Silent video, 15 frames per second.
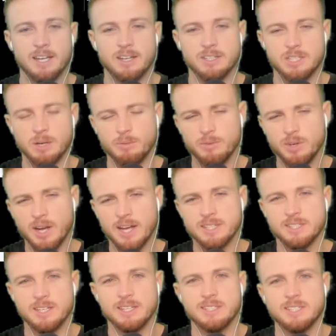Some of you guys
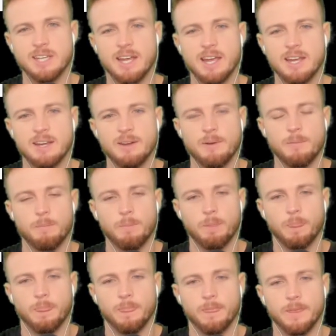did say
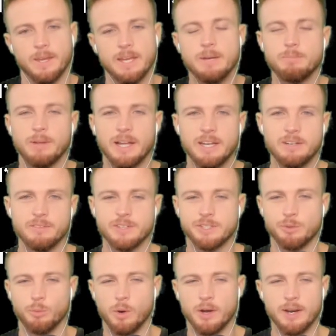he played
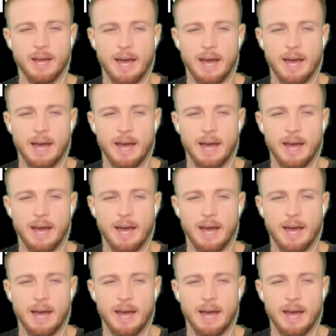Division I.